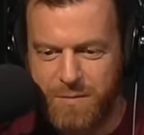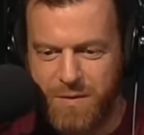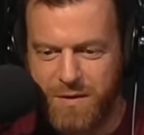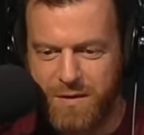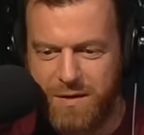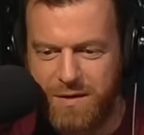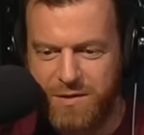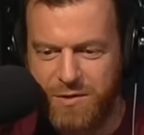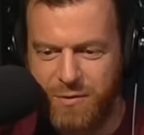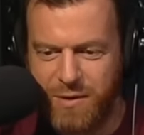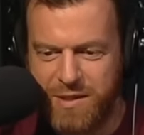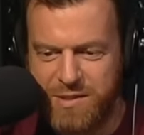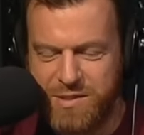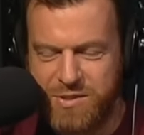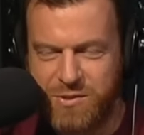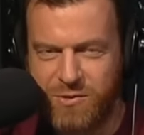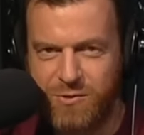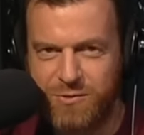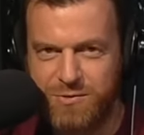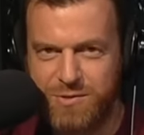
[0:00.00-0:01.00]
And U.S.
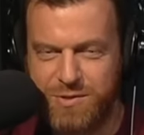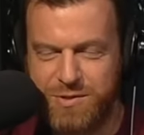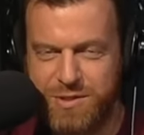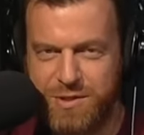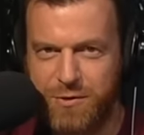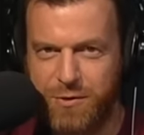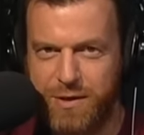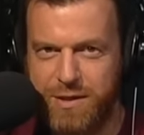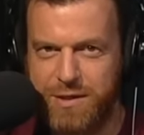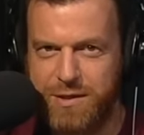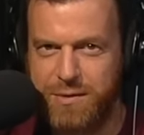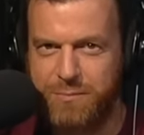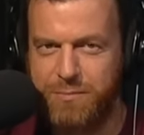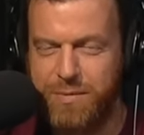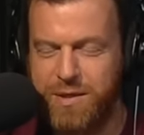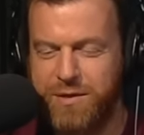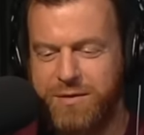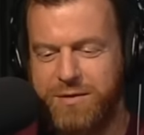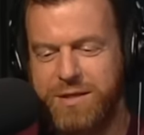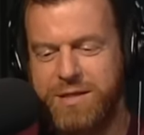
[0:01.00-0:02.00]
soldiers are going to the
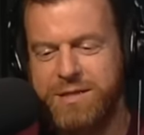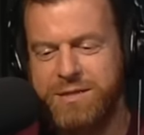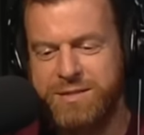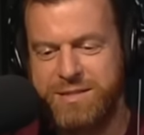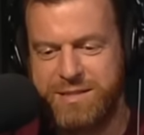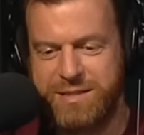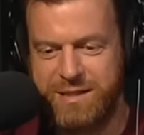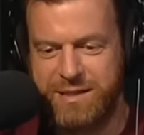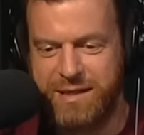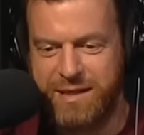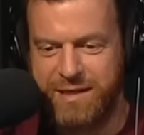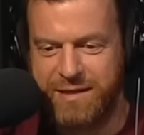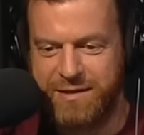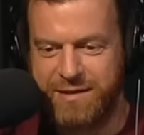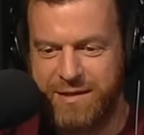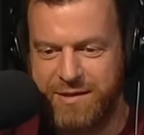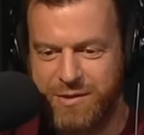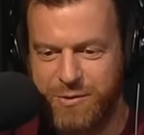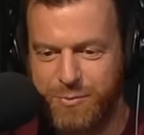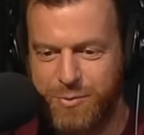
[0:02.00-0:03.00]
Middle East again.
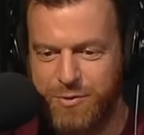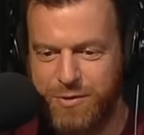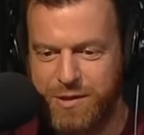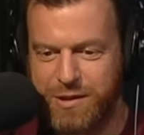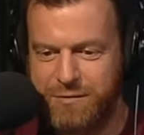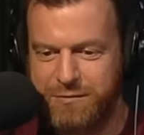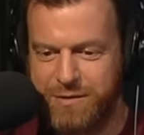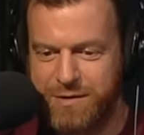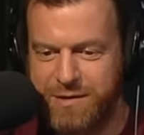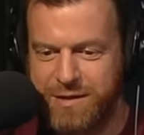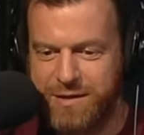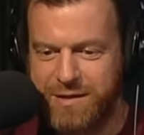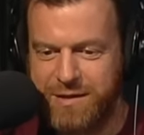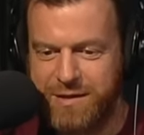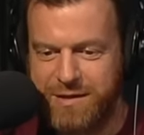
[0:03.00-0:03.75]
Can you believe it?